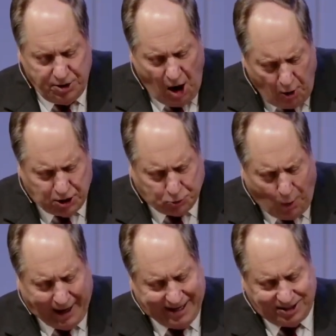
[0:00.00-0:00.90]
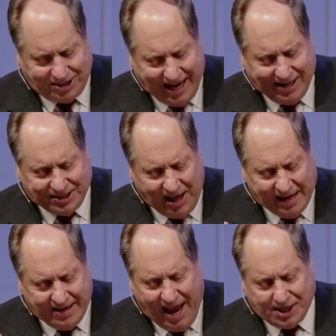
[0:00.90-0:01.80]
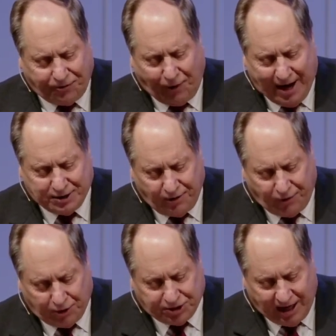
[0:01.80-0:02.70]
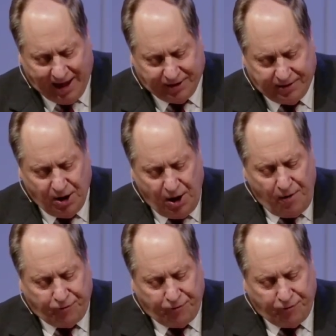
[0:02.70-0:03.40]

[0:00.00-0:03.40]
Notice what it says in that next phrase of verse 11